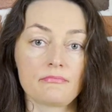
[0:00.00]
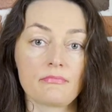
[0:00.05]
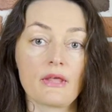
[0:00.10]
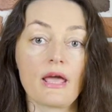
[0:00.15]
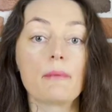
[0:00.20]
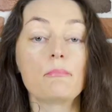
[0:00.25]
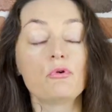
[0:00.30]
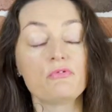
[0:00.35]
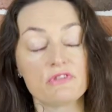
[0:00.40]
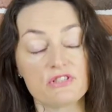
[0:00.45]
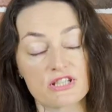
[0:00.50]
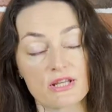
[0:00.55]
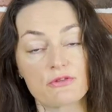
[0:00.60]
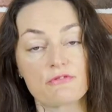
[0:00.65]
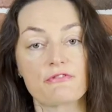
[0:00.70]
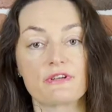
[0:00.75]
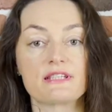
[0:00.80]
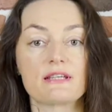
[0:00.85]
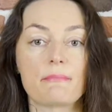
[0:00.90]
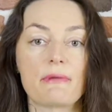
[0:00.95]
Moving to the
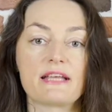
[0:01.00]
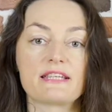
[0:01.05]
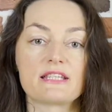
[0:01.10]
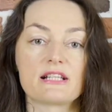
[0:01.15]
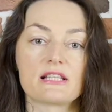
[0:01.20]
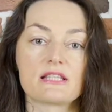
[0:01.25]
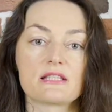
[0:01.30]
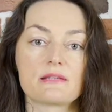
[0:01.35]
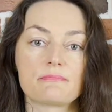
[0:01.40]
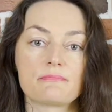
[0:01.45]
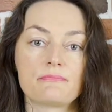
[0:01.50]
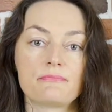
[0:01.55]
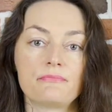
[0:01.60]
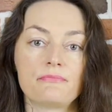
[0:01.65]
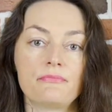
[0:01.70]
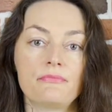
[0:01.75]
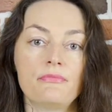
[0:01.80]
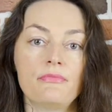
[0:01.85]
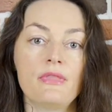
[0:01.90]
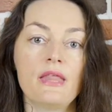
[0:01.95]
fundamentals.
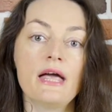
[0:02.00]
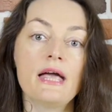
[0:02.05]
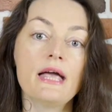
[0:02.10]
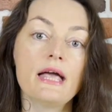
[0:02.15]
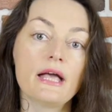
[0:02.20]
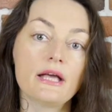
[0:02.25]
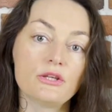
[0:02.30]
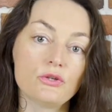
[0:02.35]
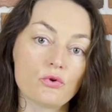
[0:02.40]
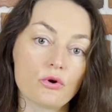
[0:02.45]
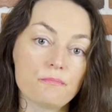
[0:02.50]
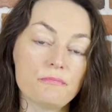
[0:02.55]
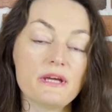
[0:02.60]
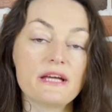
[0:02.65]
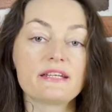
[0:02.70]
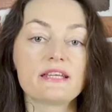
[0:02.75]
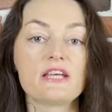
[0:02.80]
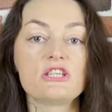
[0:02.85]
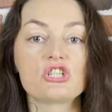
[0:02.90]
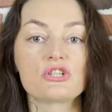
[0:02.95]

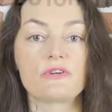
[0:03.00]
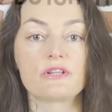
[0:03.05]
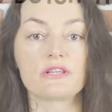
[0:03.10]
European natural